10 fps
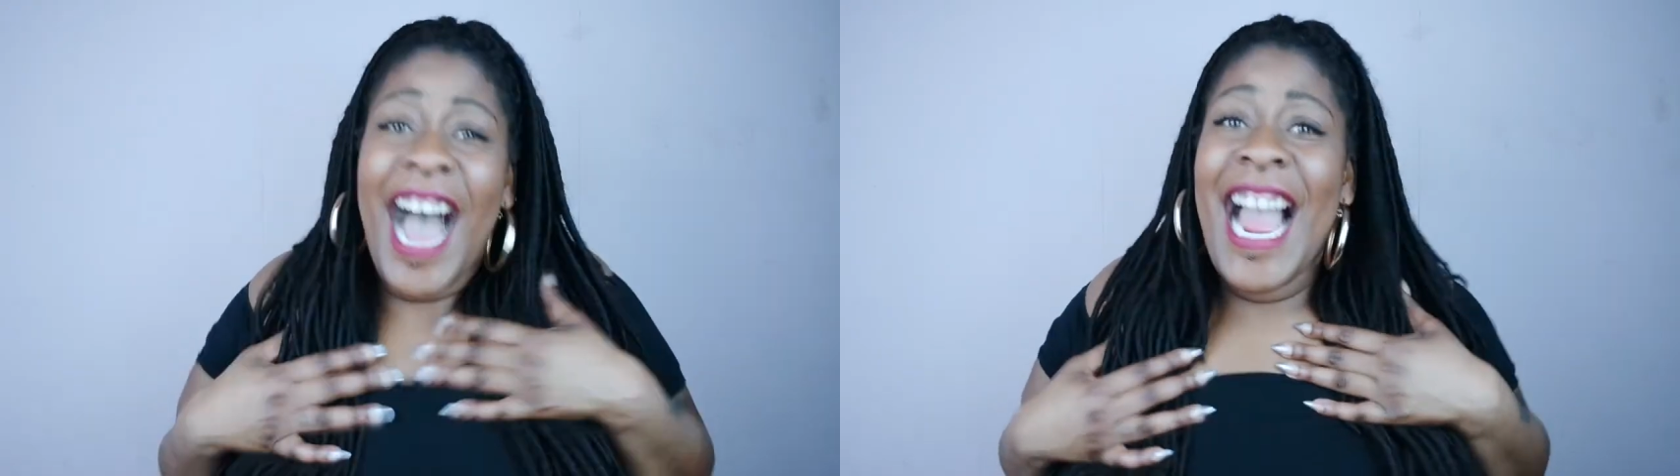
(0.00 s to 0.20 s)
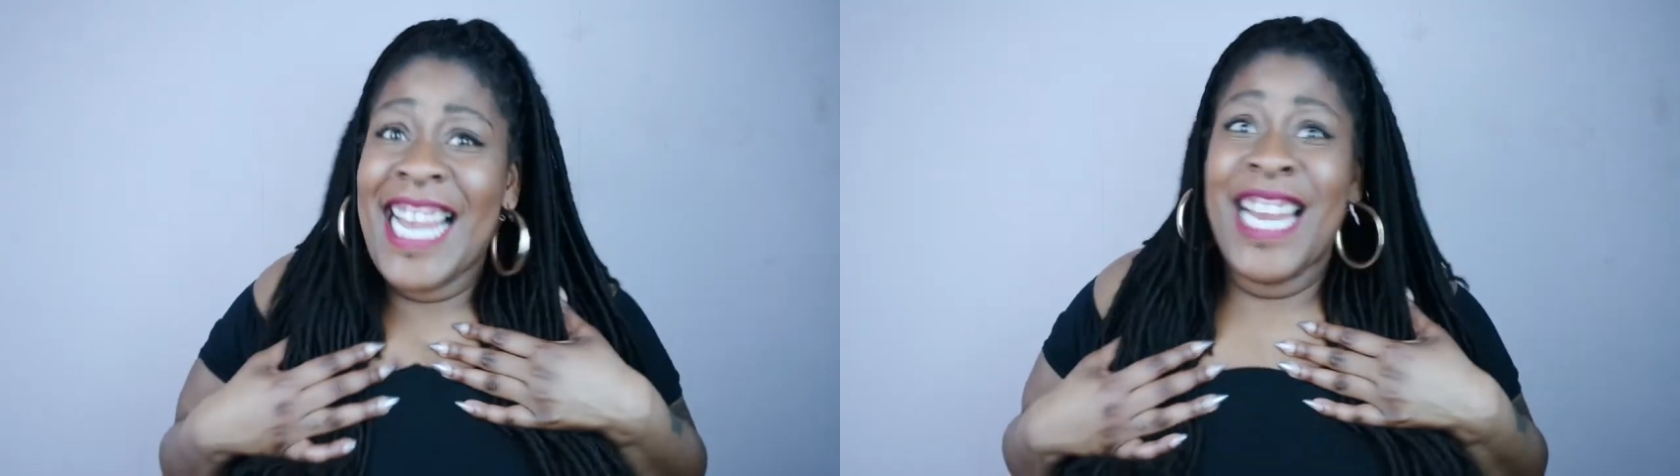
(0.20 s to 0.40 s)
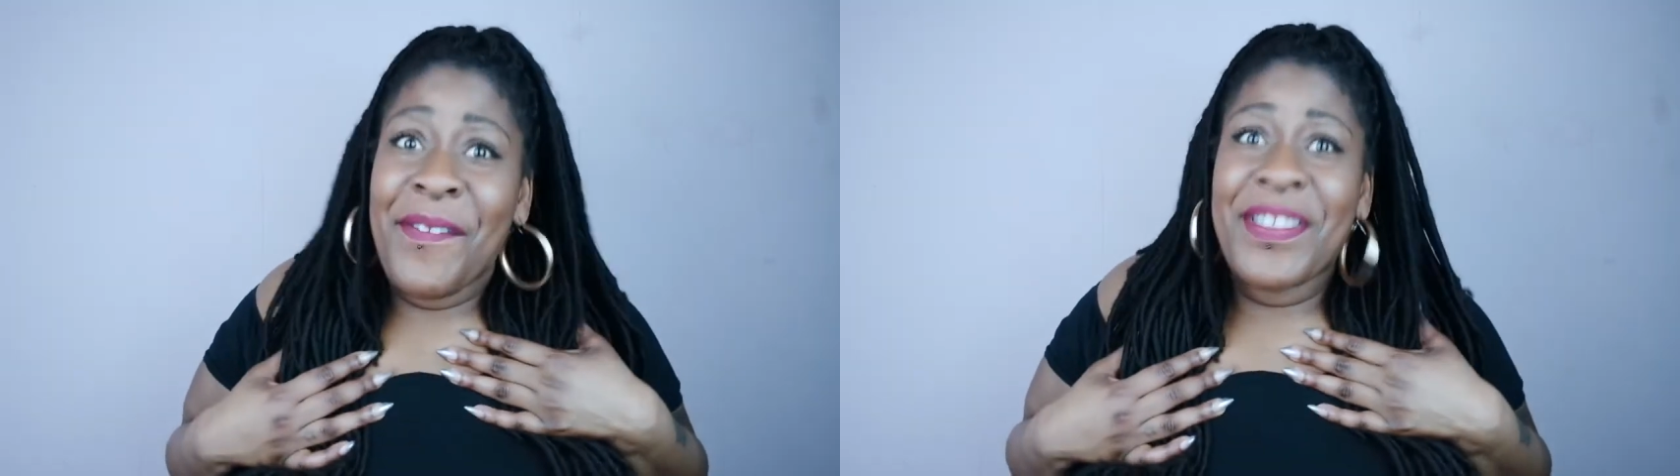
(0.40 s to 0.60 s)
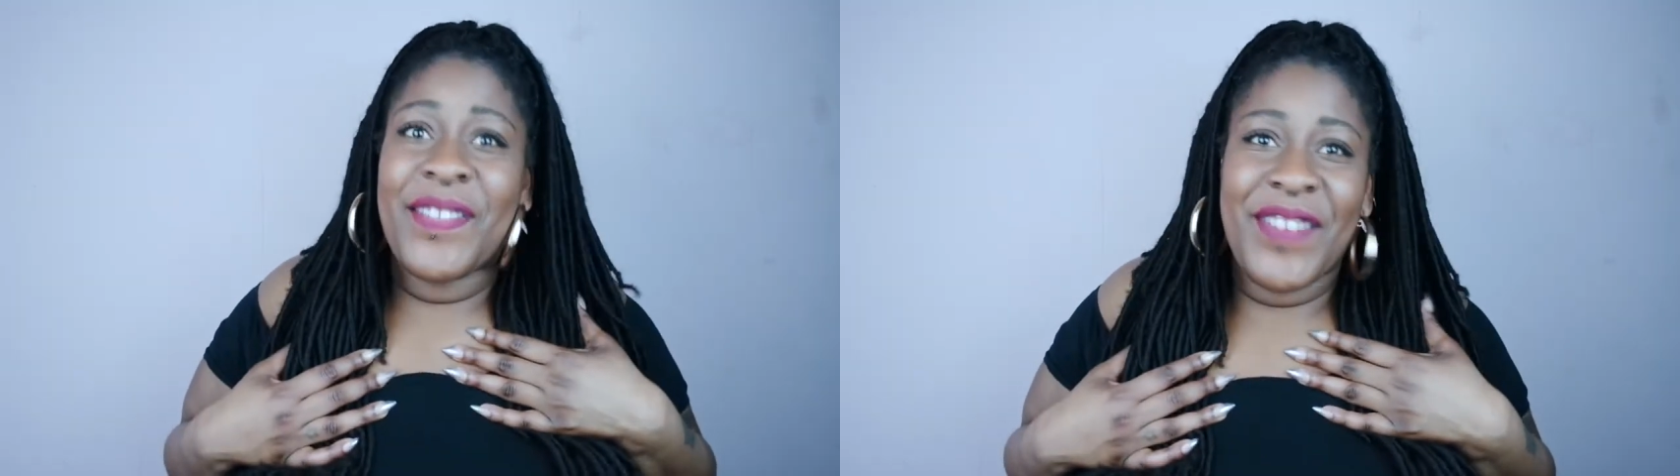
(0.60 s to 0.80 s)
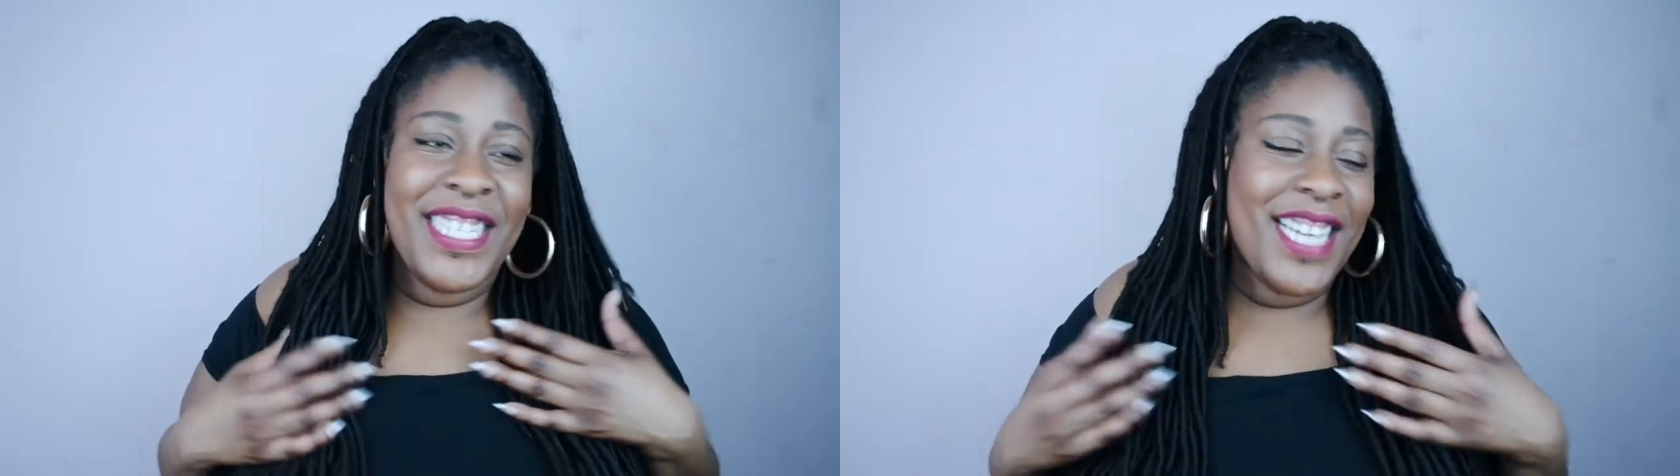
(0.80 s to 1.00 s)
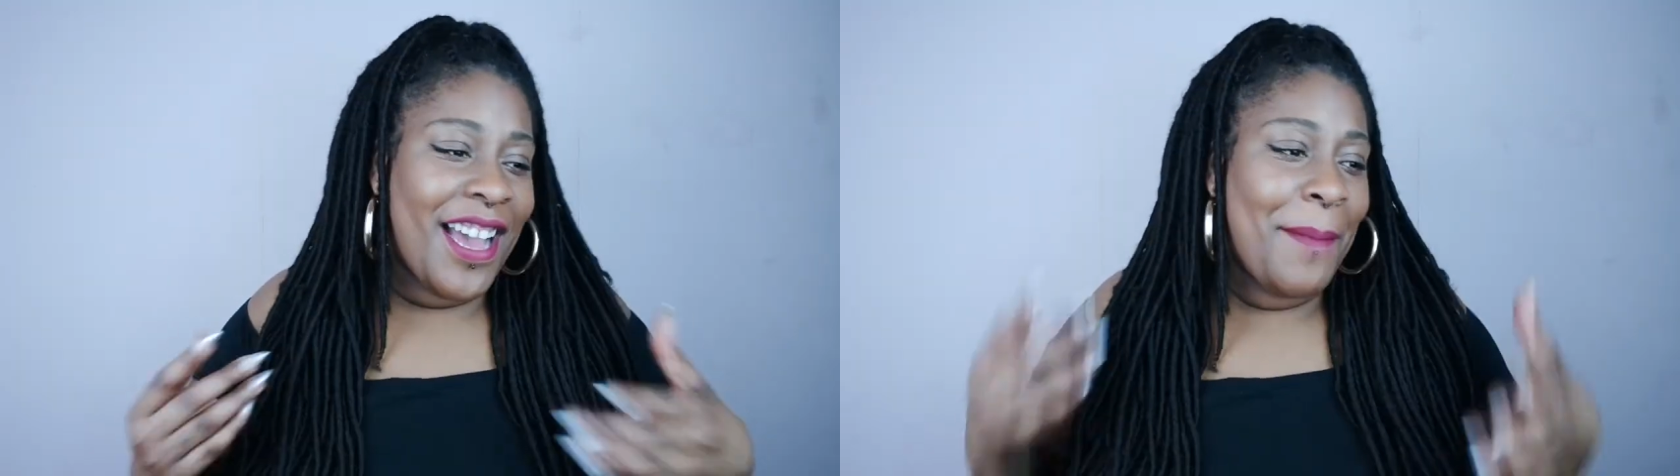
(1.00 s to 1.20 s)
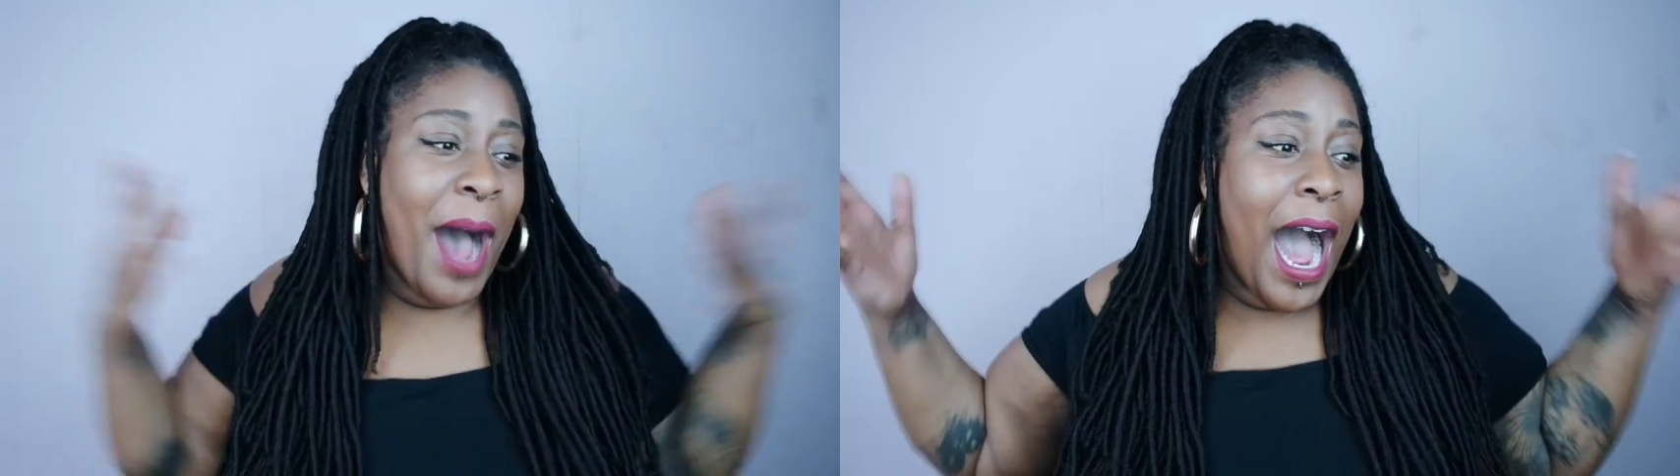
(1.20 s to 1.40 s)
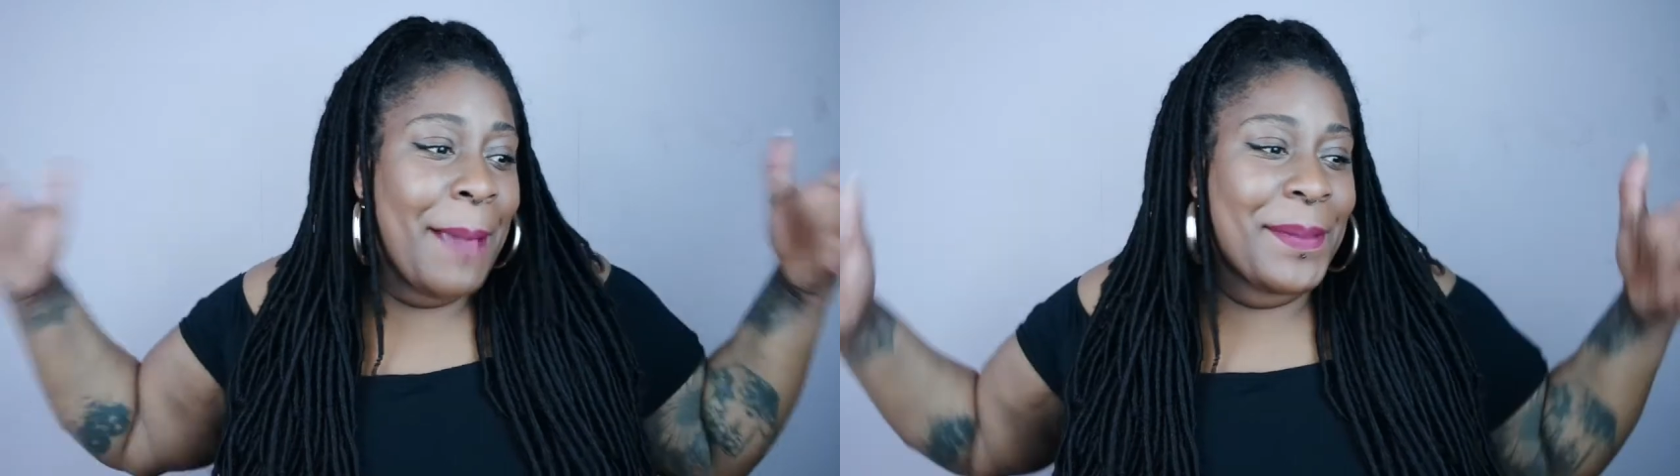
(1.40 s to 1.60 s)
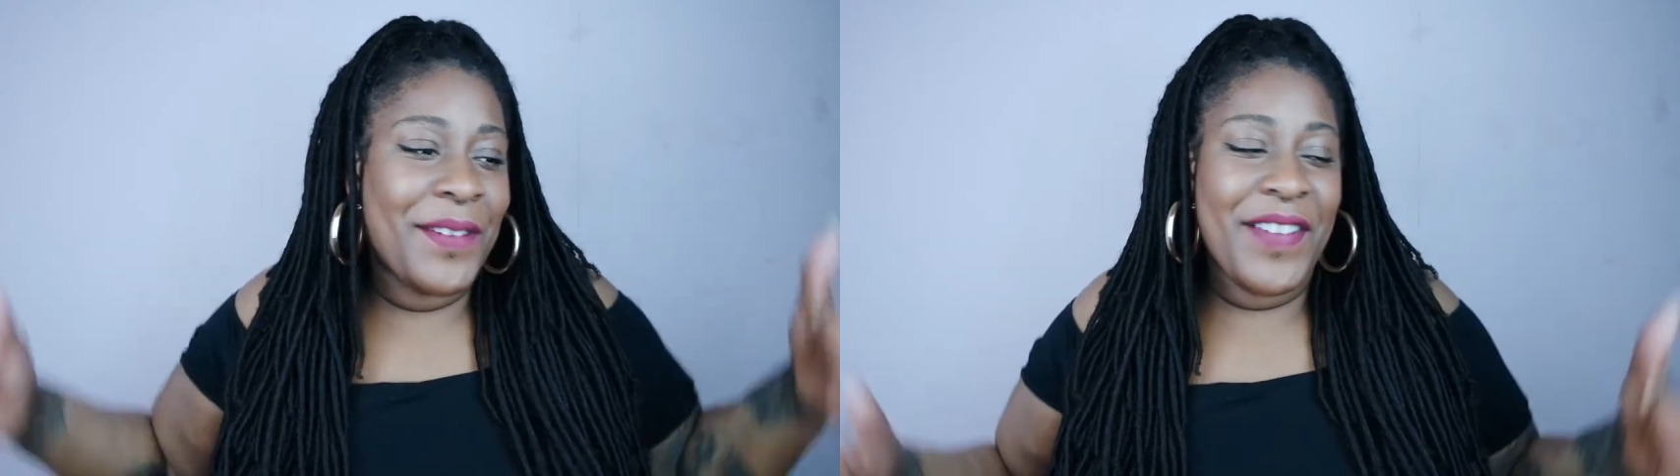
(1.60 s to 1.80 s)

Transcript: I love this video. I'm hyped